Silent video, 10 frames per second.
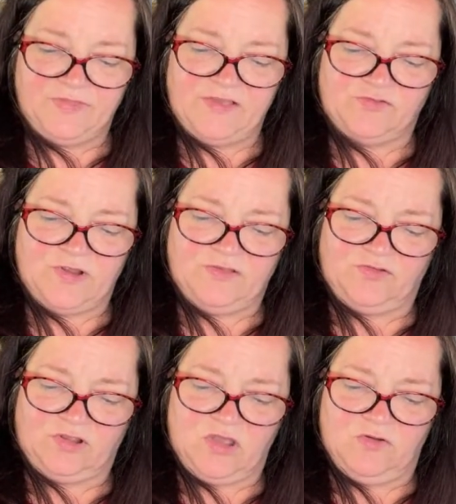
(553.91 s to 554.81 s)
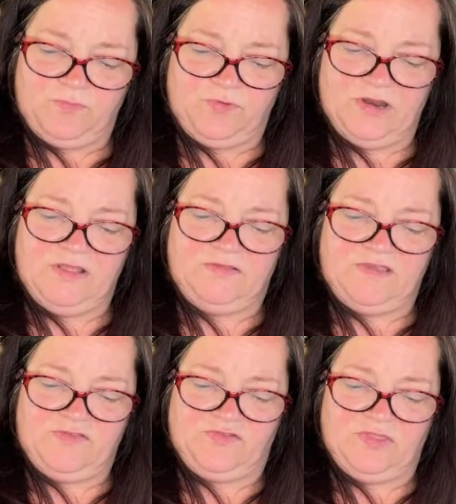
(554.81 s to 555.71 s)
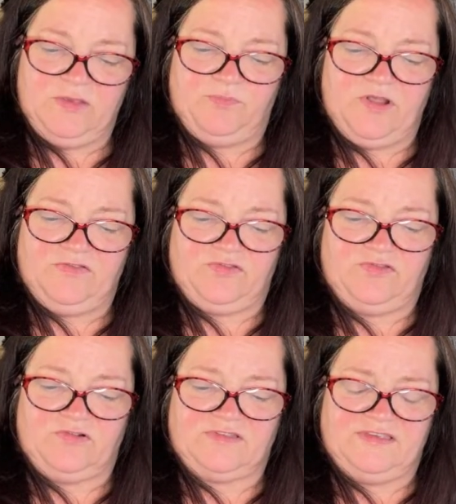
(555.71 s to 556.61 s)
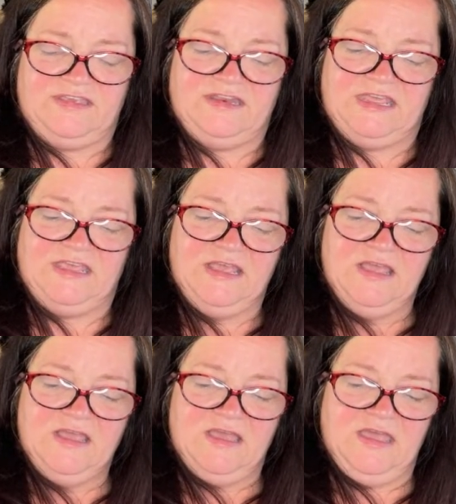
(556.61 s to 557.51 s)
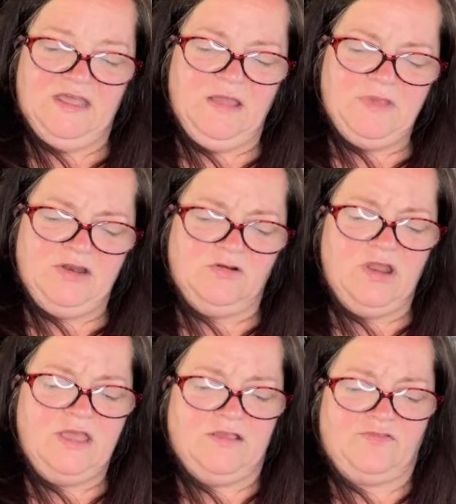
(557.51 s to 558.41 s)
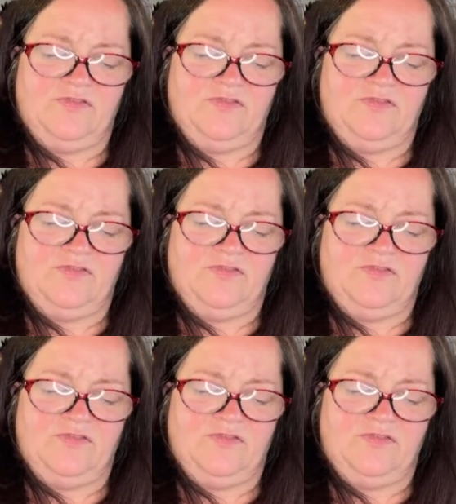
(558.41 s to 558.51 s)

These rings are going pretty decently priced because they're teeny. And, I mean, they're nice.